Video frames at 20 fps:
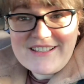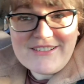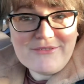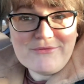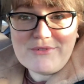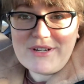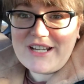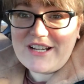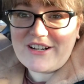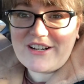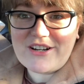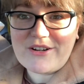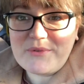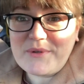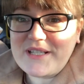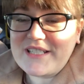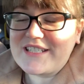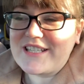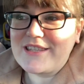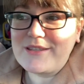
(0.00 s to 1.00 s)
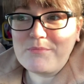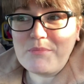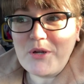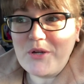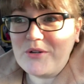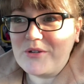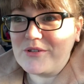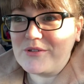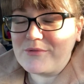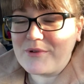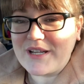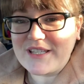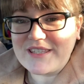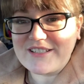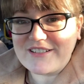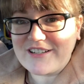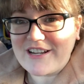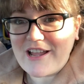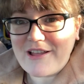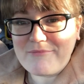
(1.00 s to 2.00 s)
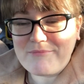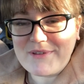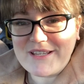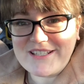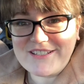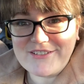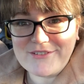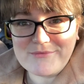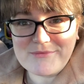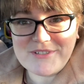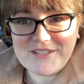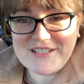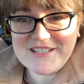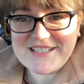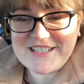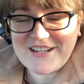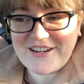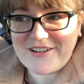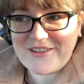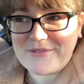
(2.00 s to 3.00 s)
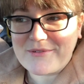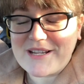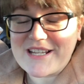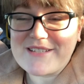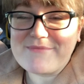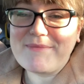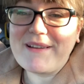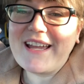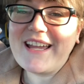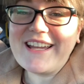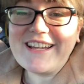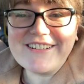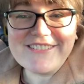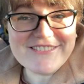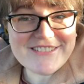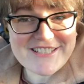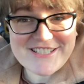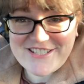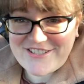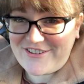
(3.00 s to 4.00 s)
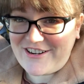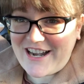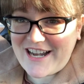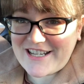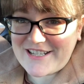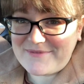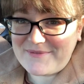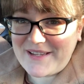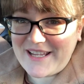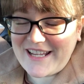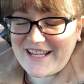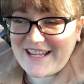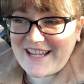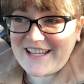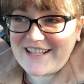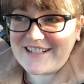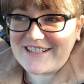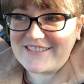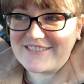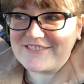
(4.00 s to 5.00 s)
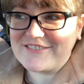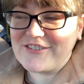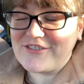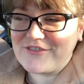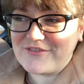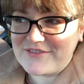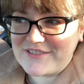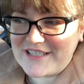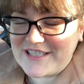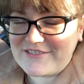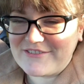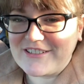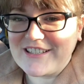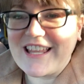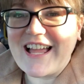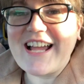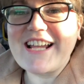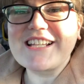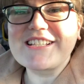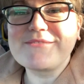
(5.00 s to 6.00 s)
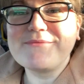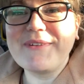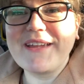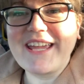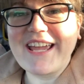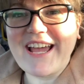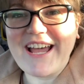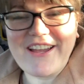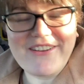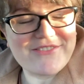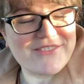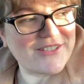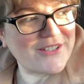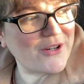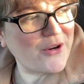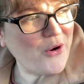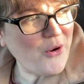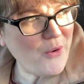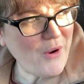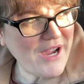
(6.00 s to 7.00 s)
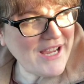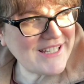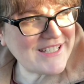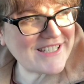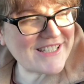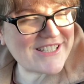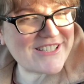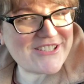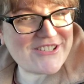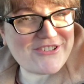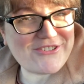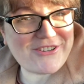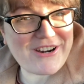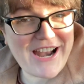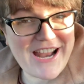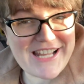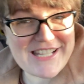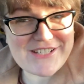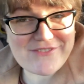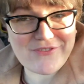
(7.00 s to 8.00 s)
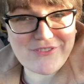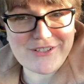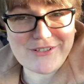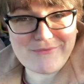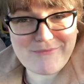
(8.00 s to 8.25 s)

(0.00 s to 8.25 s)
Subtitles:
we are going to the pool when there have been numerous earthquakes. But it'll distract me and it'll hopefully relax me after quite a stressful